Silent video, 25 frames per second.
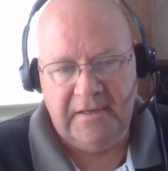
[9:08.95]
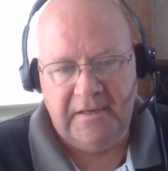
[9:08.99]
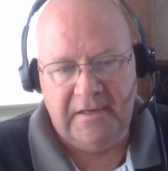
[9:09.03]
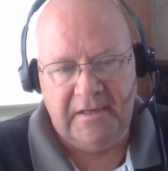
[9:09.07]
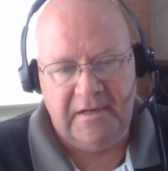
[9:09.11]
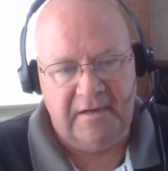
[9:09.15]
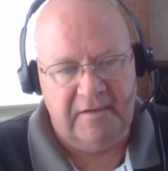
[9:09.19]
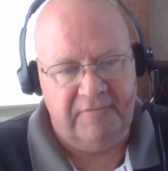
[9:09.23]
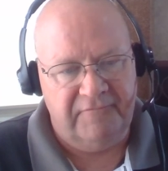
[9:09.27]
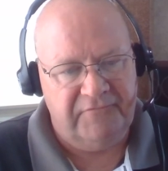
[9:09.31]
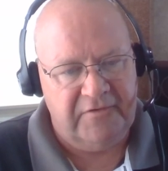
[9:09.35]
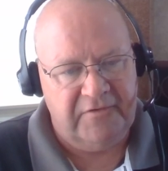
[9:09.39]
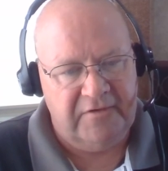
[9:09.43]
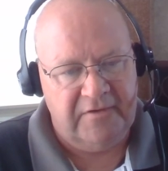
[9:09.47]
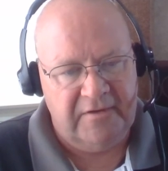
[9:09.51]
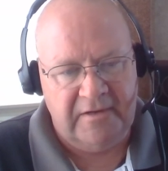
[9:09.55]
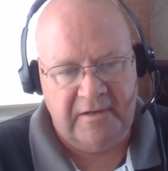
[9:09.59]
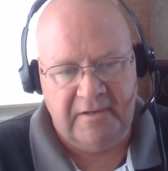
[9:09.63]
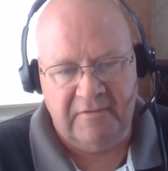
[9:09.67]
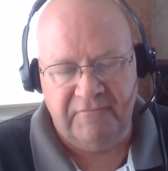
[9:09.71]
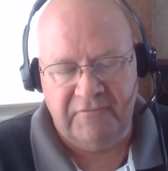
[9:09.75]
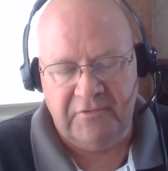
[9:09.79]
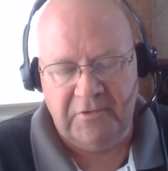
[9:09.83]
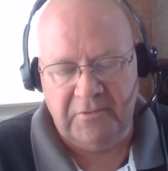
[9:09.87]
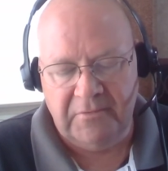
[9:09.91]
And if
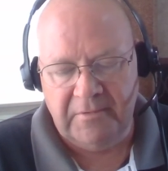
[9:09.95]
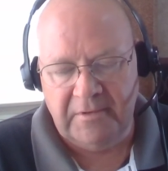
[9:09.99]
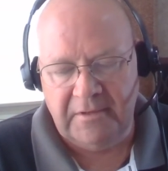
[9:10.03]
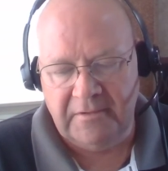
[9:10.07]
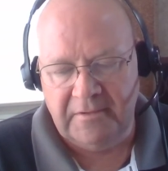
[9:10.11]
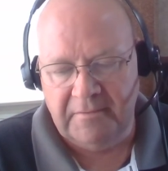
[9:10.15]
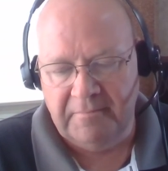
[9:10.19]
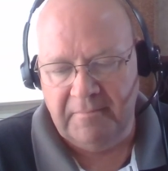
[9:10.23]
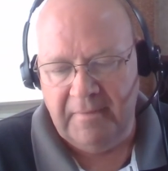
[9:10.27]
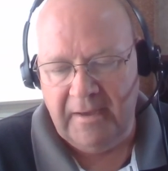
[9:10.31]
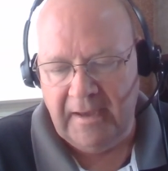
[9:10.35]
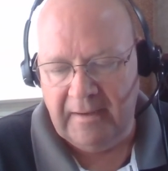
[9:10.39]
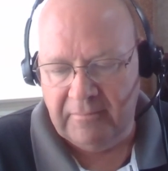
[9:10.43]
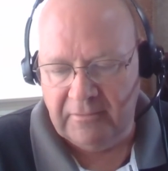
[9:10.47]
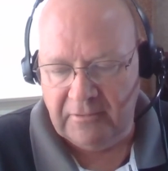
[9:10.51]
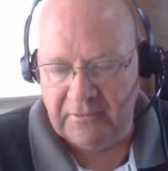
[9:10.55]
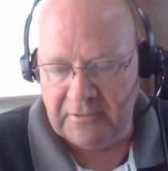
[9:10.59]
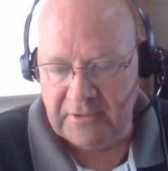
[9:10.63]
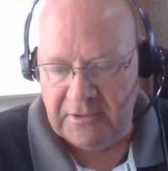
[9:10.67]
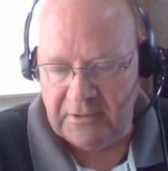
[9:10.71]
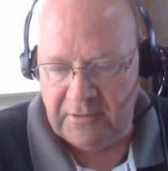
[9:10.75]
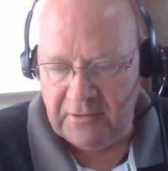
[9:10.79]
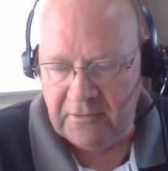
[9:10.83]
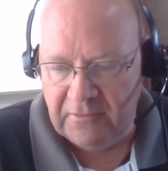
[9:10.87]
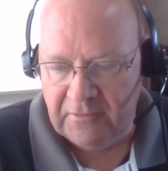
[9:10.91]
any of you read the Bible,
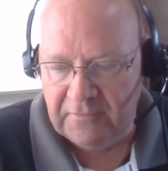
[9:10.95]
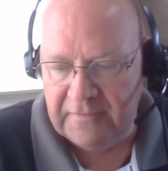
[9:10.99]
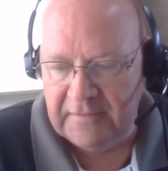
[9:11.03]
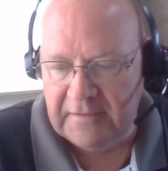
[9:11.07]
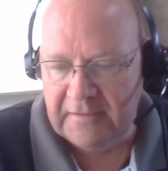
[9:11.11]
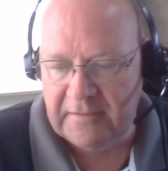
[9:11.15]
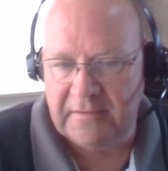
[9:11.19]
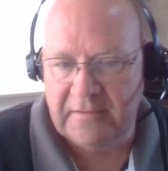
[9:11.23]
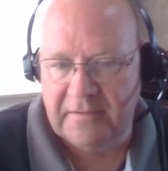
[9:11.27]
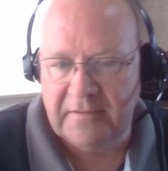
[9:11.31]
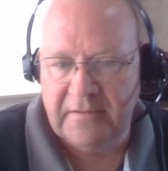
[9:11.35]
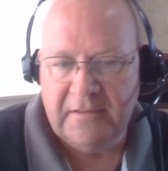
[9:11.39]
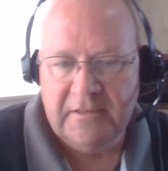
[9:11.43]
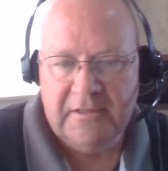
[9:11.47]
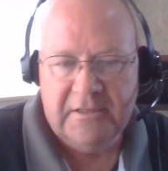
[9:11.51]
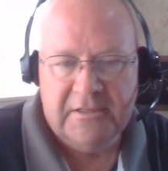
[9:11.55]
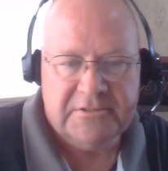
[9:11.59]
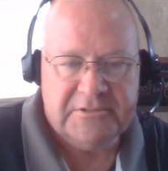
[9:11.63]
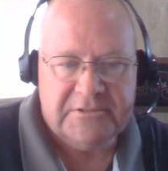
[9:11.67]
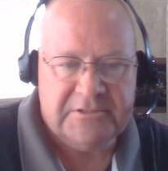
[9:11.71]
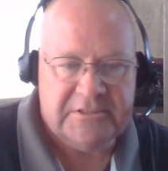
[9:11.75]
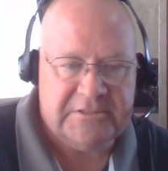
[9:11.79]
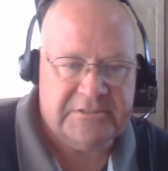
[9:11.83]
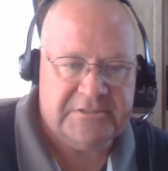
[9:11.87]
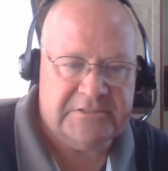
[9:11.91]
you know that
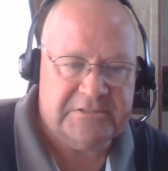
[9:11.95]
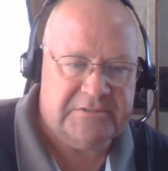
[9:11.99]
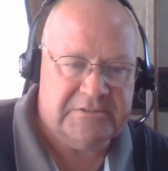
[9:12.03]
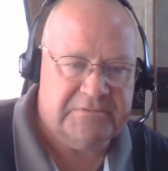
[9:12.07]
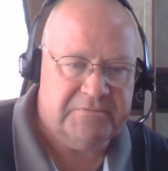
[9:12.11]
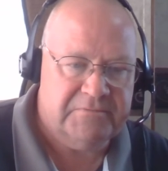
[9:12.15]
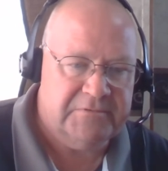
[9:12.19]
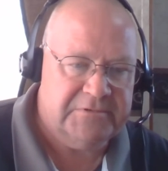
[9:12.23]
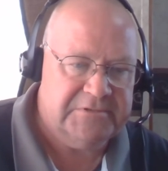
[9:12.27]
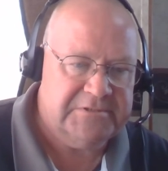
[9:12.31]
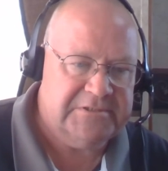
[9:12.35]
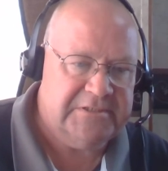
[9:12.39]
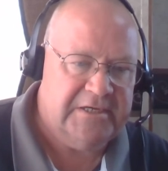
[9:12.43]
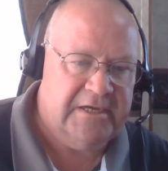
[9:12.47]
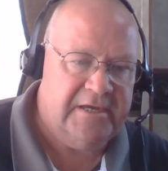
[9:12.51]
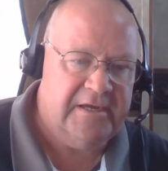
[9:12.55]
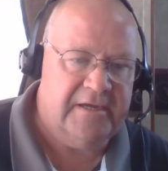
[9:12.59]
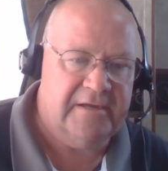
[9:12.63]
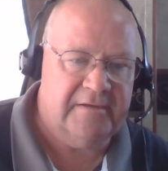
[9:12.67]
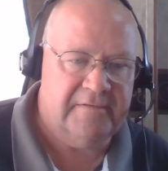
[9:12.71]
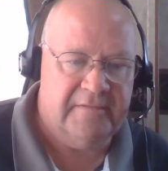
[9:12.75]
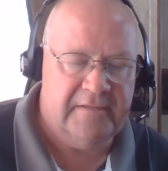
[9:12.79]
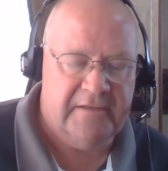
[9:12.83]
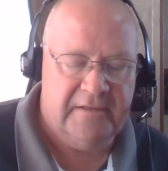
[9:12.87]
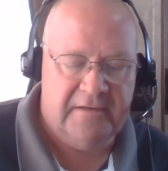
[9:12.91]
Jesus was
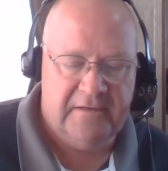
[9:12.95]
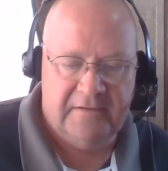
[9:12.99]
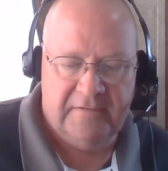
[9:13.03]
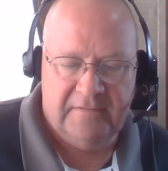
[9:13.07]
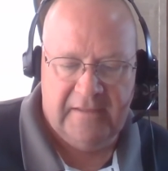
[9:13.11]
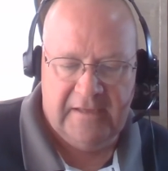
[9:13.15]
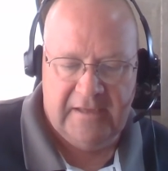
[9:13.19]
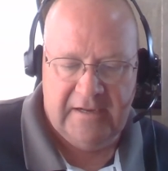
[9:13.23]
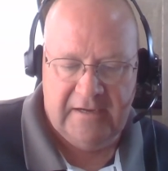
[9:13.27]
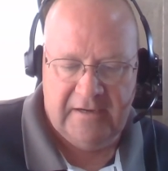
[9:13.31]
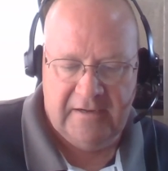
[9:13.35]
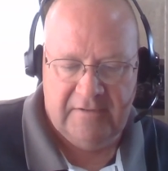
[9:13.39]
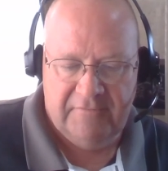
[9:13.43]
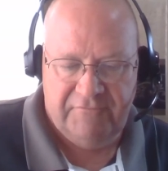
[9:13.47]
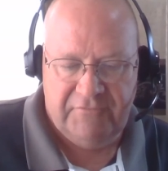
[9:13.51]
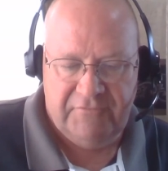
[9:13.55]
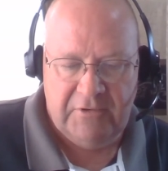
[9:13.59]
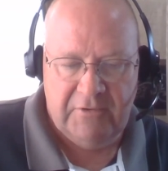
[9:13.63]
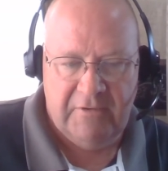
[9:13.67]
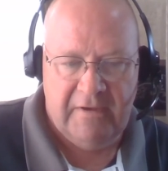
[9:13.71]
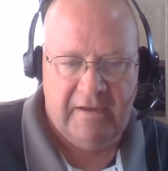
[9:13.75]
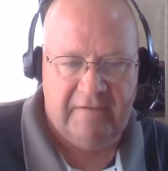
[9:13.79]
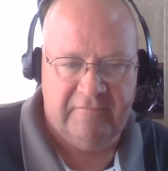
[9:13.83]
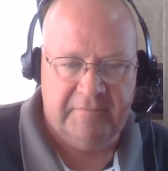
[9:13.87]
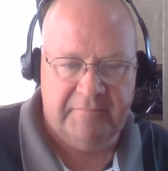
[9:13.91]
saying that, that if
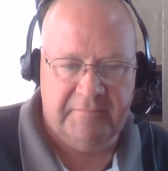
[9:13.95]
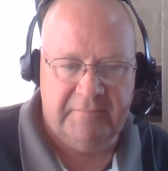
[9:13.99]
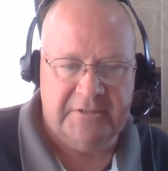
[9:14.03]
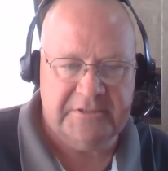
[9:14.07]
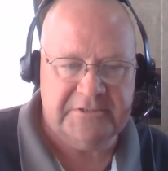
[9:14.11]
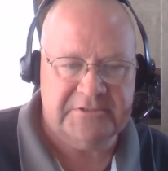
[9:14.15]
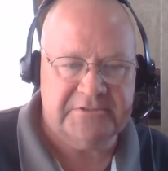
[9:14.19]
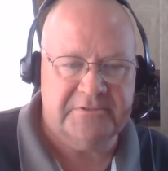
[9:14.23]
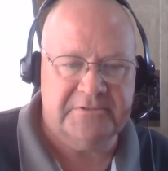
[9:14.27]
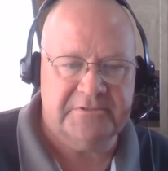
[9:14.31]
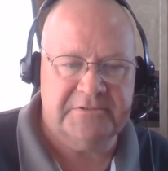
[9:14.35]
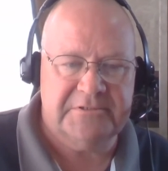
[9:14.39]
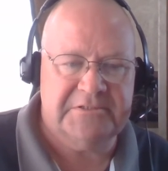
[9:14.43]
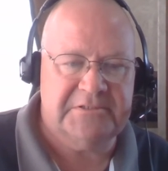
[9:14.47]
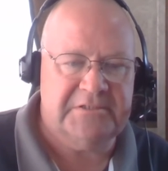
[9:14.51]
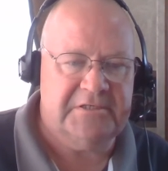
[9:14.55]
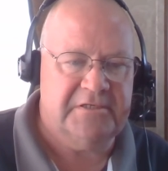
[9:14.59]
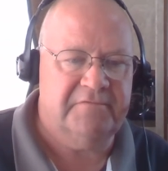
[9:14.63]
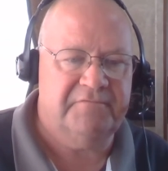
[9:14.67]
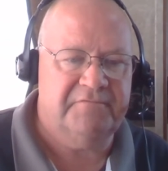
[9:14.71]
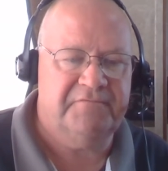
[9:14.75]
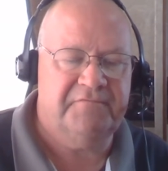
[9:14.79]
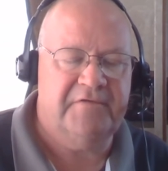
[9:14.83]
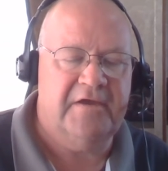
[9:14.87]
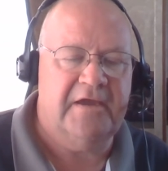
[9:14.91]
you have a mustard seed
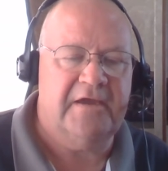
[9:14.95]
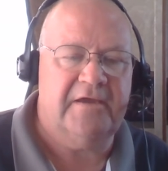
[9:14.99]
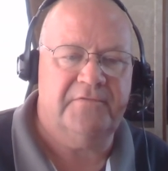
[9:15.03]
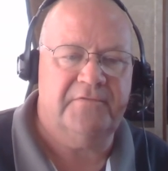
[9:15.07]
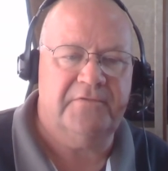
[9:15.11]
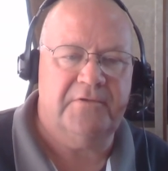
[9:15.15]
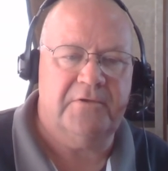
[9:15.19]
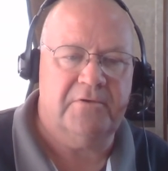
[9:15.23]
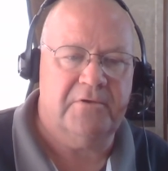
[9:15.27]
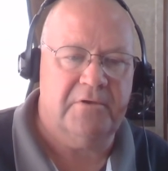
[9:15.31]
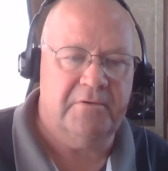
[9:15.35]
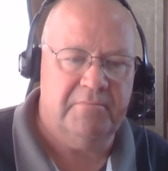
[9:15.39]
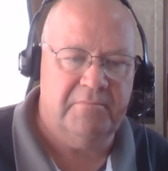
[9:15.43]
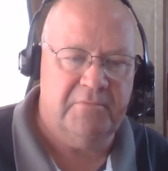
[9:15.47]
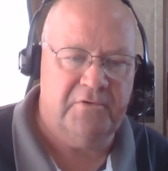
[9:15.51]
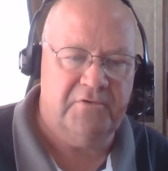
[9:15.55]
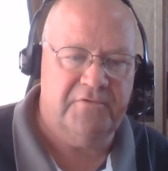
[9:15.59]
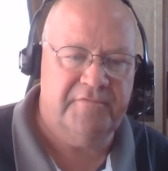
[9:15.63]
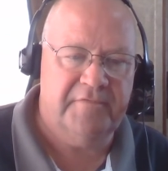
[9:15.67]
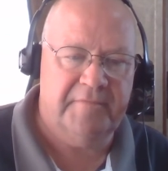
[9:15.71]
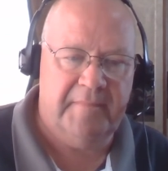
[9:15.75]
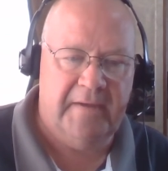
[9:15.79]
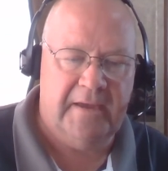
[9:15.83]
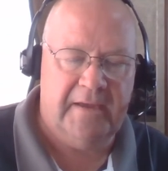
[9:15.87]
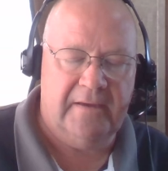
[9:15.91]
of faith, you can
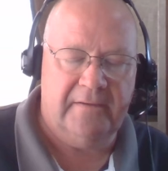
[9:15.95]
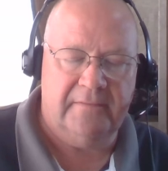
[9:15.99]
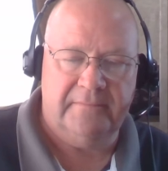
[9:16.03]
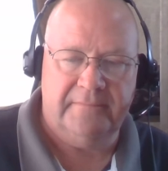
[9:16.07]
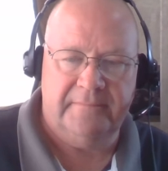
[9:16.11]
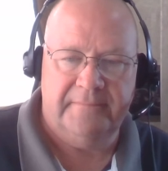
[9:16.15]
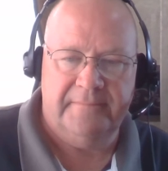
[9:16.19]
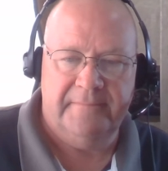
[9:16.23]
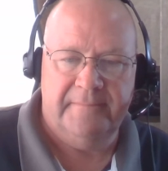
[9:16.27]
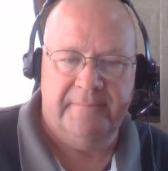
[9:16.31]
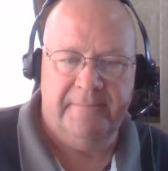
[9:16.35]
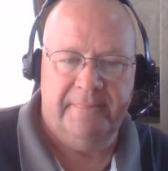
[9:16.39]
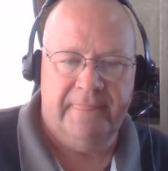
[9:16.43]
move a mountain.